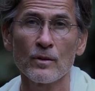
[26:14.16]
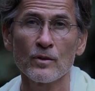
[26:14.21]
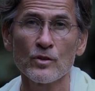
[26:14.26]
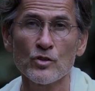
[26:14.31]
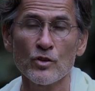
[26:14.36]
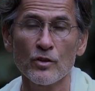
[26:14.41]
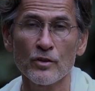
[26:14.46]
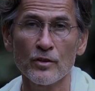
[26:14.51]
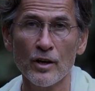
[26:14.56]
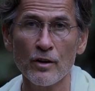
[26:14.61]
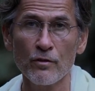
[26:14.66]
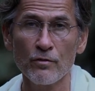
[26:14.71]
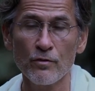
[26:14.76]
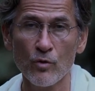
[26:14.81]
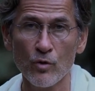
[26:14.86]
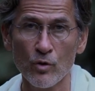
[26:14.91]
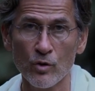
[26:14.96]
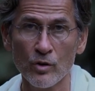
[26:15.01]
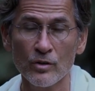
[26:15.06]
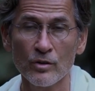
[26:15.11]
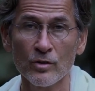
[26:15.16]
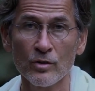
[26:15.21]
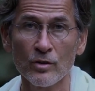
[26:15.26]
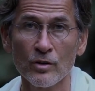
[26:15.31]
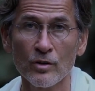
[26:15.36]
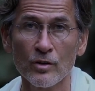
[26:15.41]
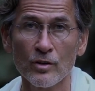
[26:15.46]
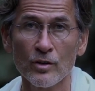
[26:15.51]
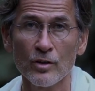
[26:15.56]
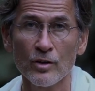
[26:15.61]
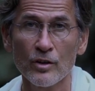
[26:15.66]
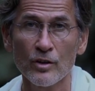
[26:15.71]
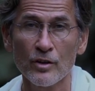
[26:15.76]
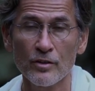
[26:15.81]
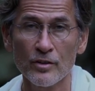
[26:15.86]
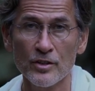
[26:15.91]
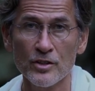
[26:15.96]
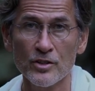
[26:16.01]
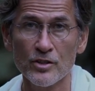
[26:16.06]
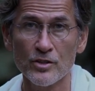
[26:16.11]
So therefore,
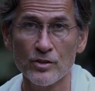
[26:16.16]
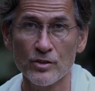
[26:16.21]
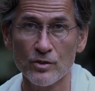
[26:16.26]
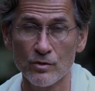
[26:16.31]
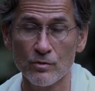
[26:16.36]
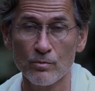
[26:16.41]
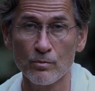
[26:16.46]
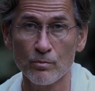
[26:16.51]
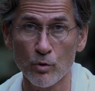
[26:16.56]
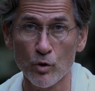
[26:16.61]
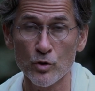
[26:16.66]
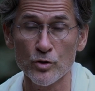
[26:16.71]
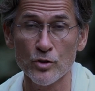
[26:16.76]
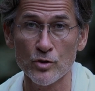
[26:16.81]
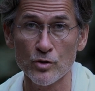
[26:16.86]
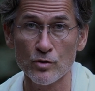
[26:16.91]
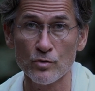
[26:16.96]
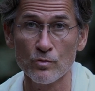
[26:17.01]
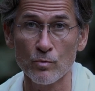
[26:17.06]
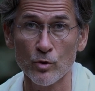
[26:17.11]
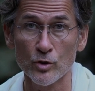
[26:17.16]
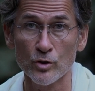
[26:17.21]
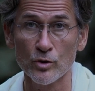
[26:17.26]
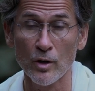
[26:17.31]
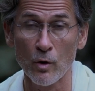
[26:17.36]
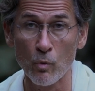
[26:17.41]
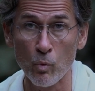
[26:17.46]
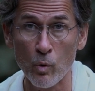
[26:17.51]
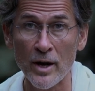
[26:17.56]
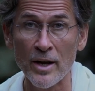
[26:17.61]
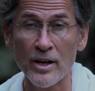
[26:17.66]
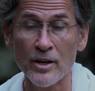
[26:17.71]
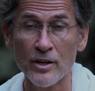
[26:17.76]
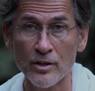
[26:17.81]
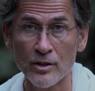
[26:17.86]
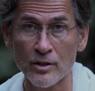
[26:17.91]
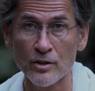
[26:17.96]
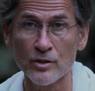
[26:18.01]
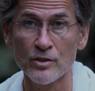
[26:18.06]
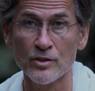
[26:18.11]
this process, what
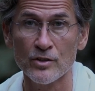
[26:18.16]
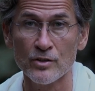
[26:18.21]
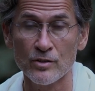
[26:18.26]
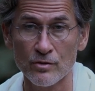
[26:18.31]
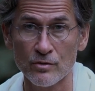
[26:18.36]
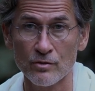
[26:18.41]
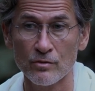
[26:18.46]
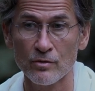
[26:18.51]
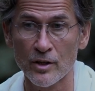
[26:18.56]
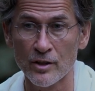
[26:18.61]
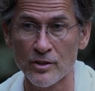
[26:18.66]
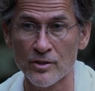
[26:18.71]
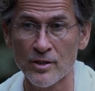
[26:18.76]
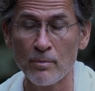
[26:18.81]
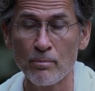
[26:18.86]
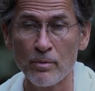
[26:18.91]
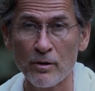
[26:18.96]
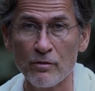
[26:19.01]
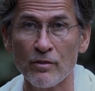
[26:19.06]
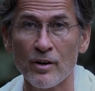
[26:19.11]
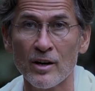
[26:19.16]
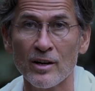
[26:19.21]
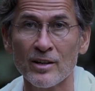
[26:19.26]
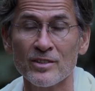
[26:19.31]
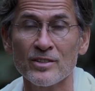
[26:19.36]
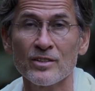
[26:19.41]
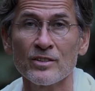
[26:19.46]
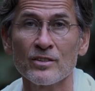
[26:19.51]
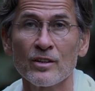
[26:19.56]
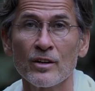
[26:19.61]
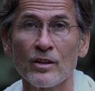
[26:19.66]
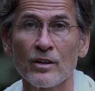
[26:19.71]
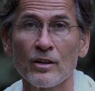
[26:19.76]
awakening is, exemplifies,